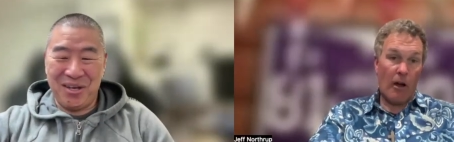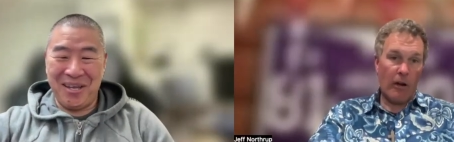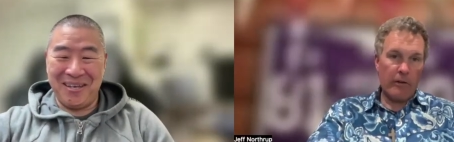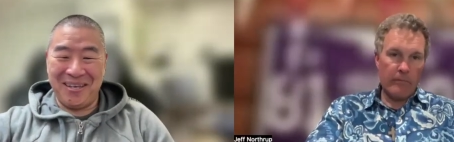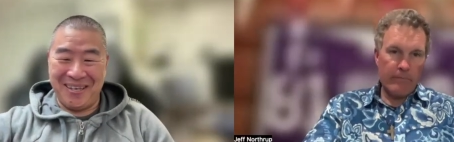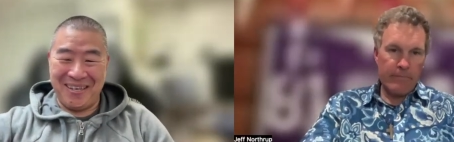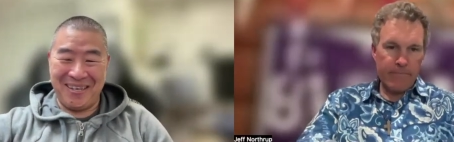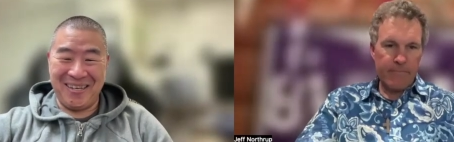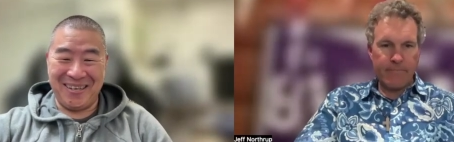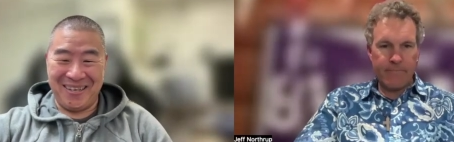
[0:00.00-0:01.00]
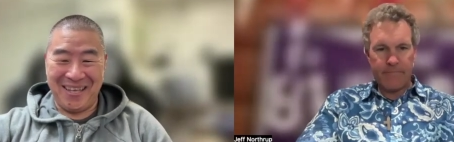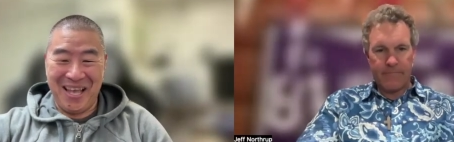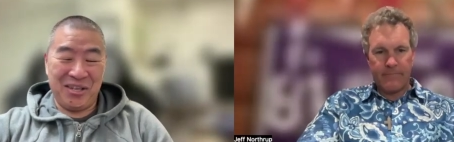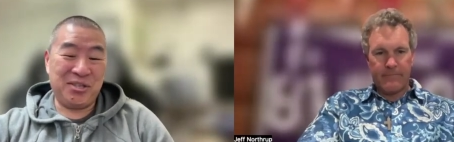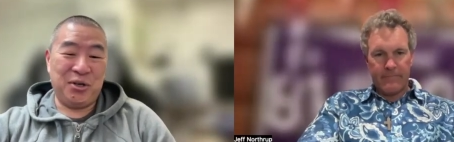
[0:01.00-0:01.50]
Speaker 1: hard.
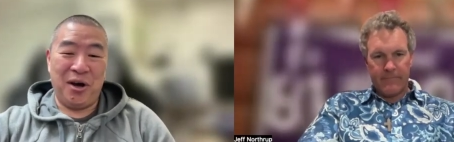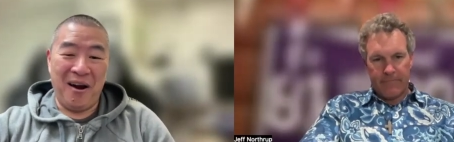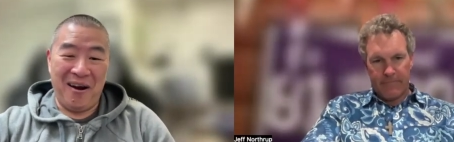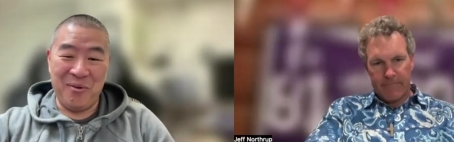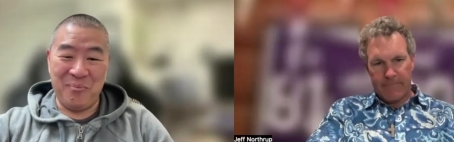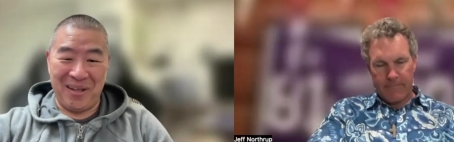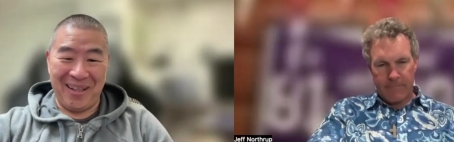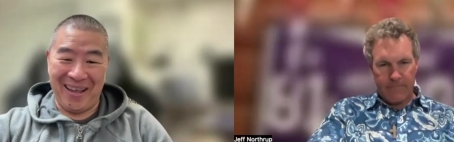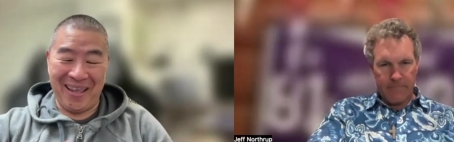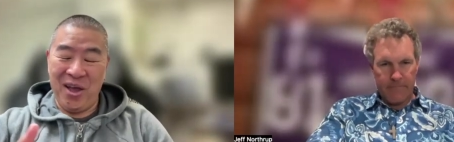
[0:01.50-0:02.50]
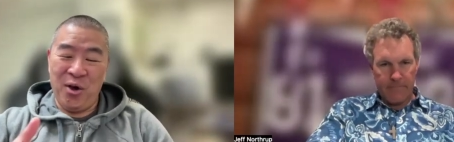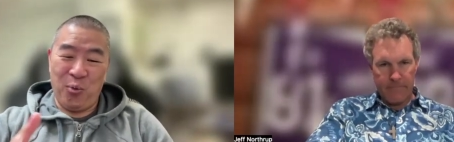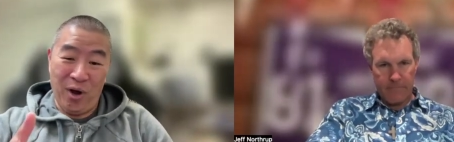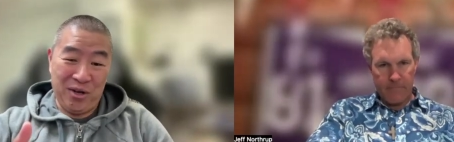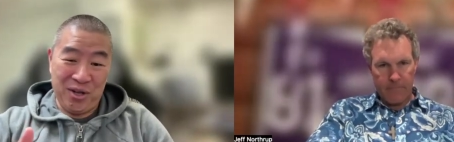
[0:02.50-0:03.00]
Still hard, but like
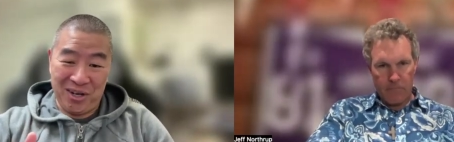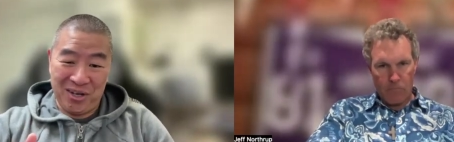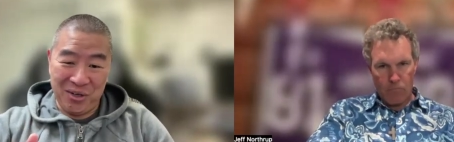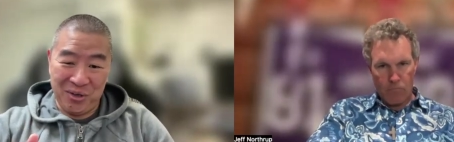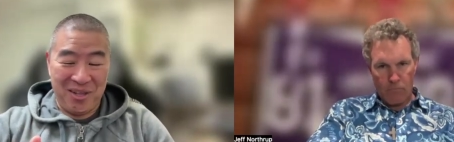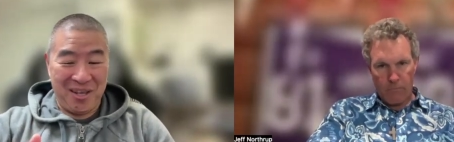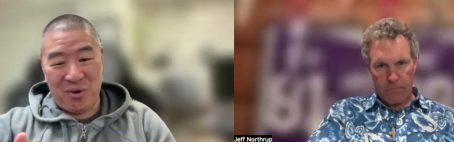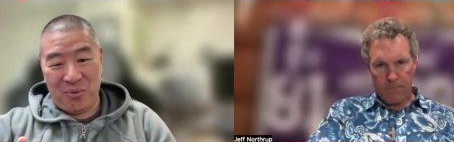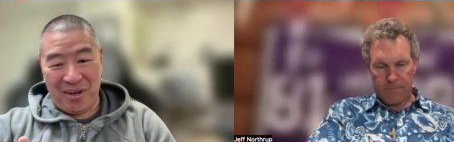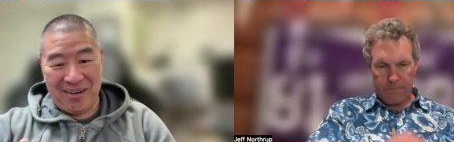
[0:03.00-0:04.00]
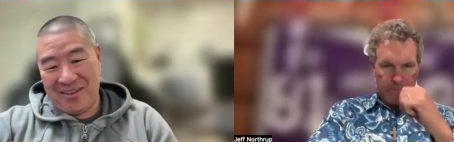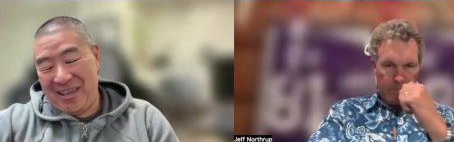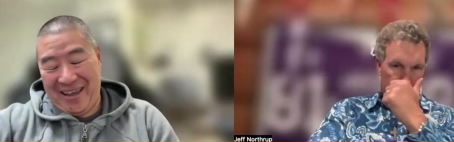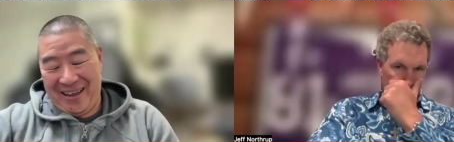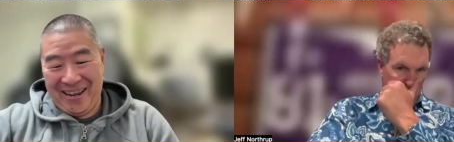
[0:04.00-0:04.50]
one you could do, the other one you can't.
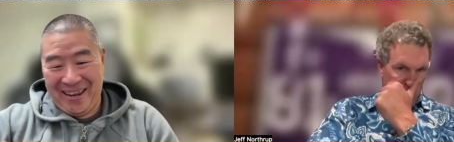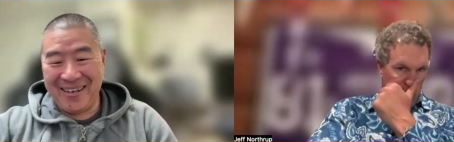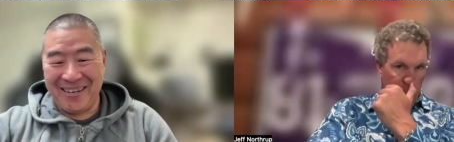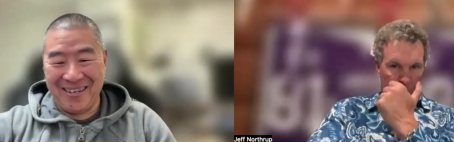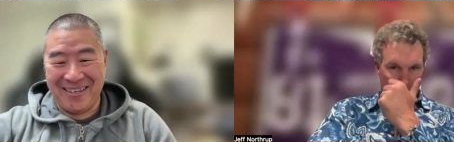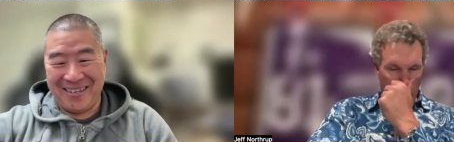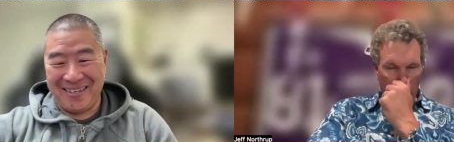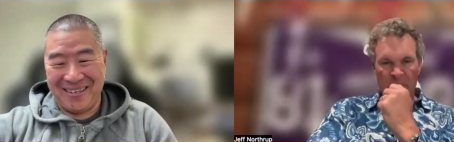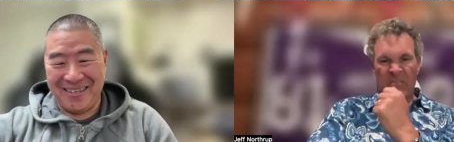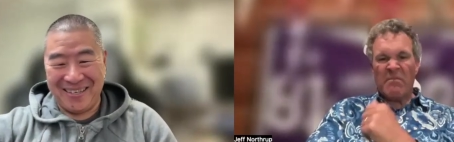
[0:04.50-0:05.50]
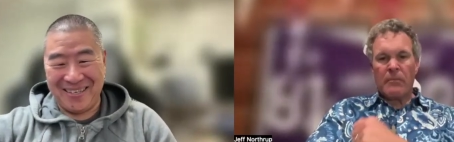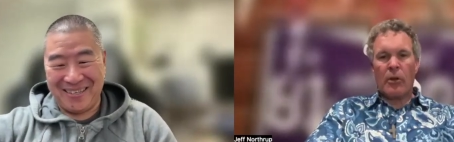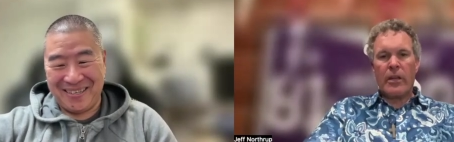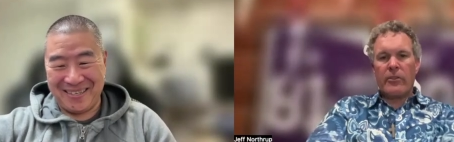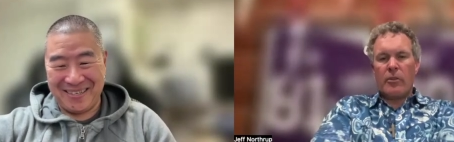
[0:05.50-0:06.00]

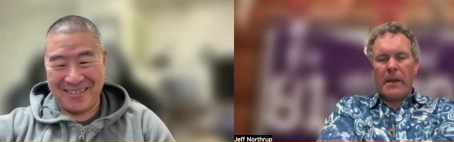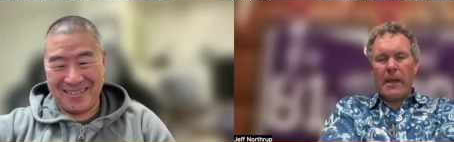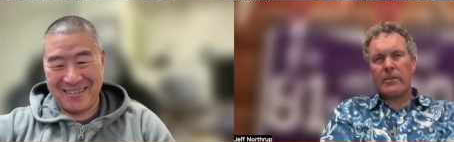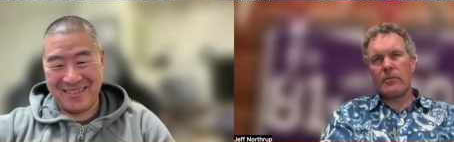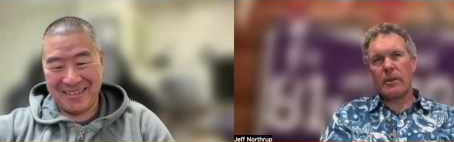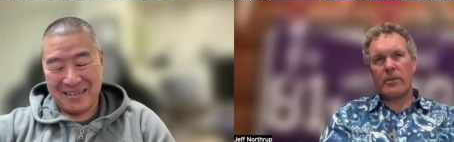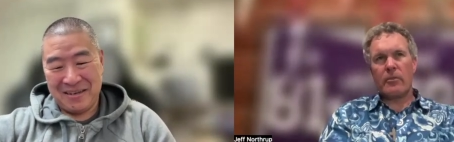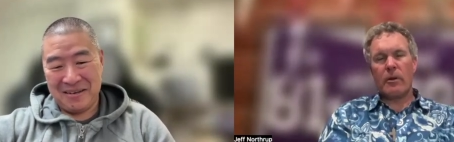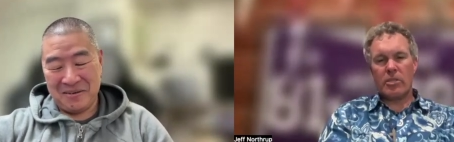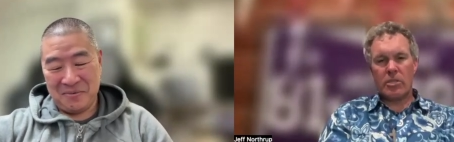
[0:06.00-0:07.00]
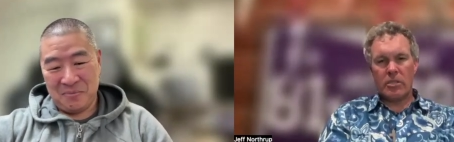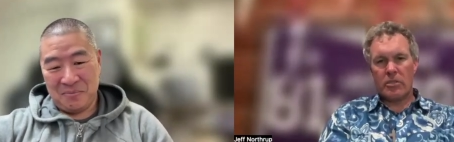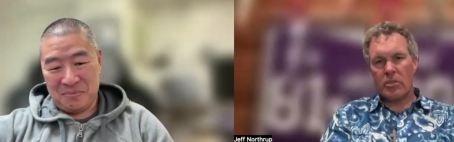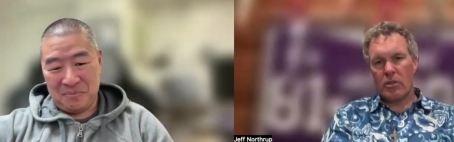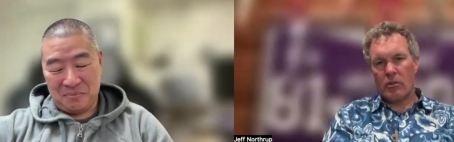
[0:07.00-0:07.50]
Speaker 2: okay, so back to the risk question.
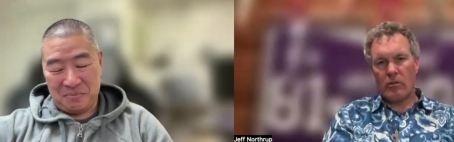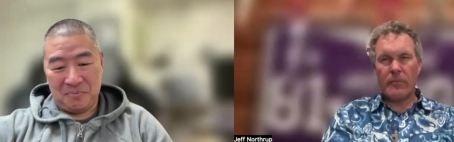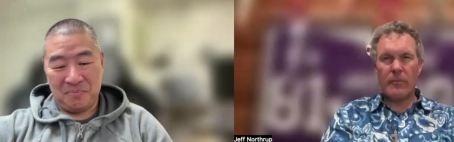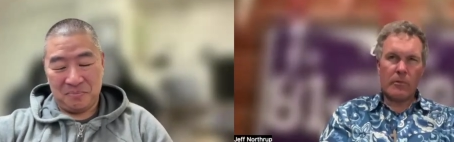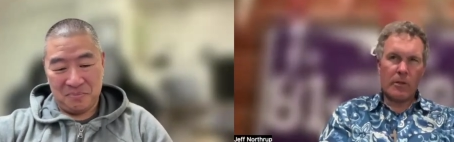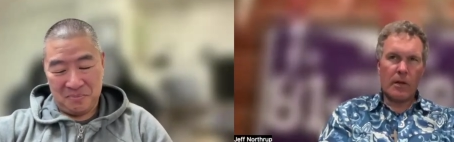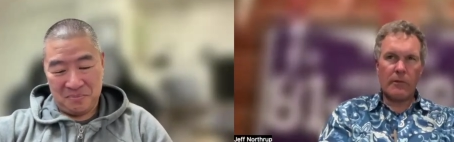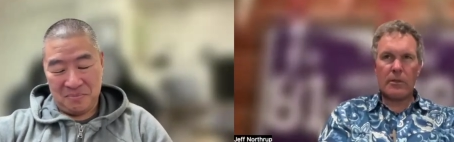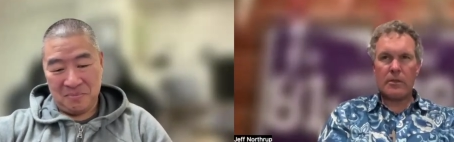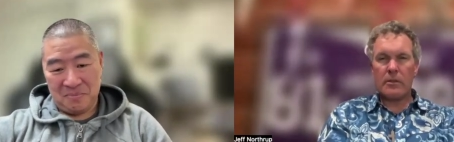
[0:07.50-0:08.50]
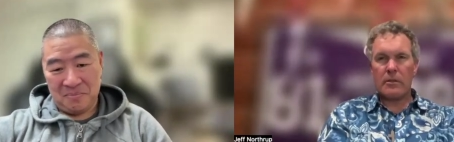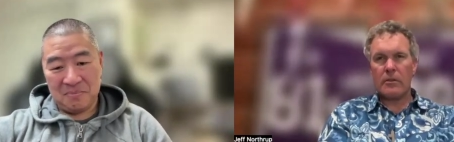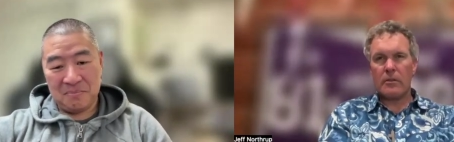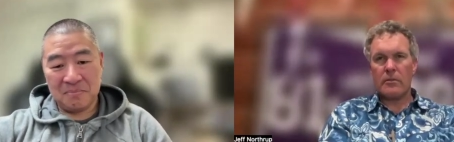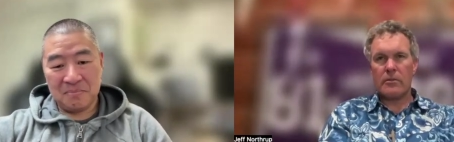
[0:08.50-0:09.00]
So
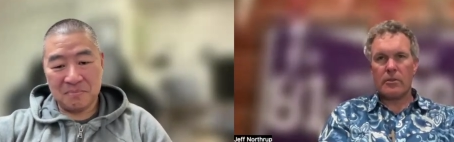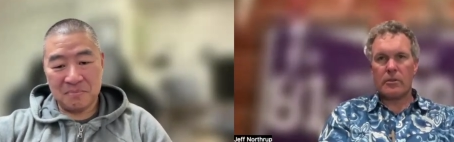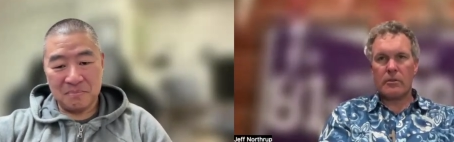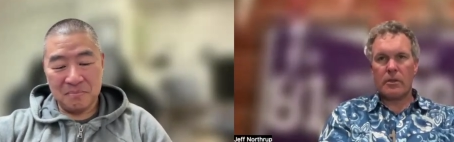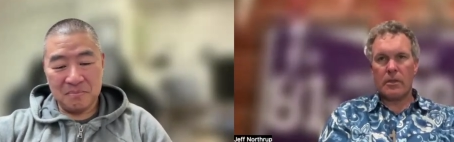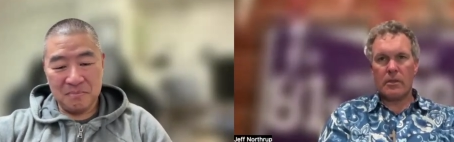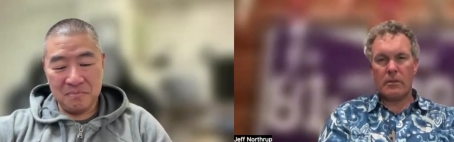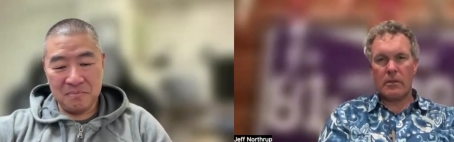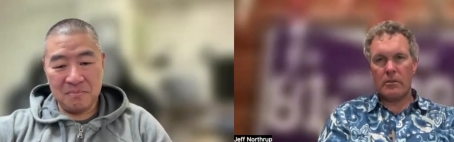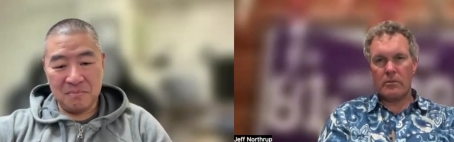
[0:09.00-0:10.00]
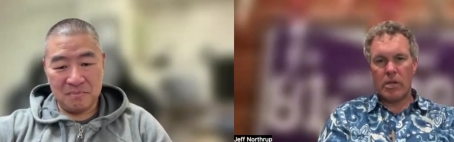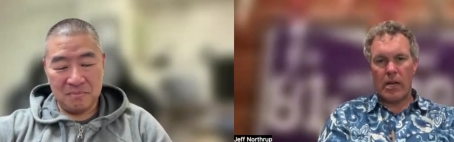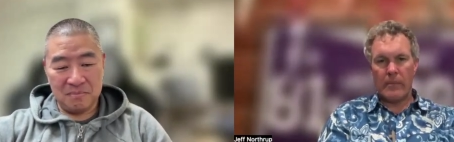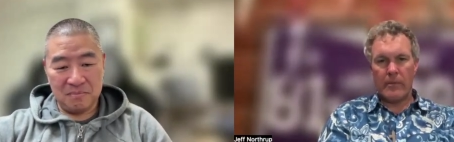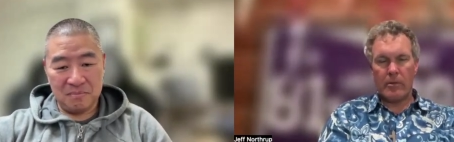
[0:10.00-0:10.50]
covered to a certain degree, you know,
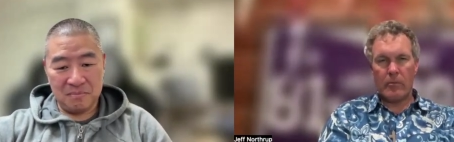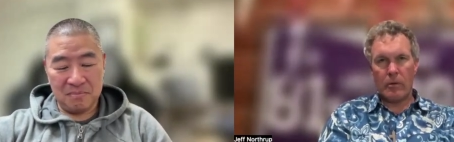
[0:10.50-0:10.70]
jobs. There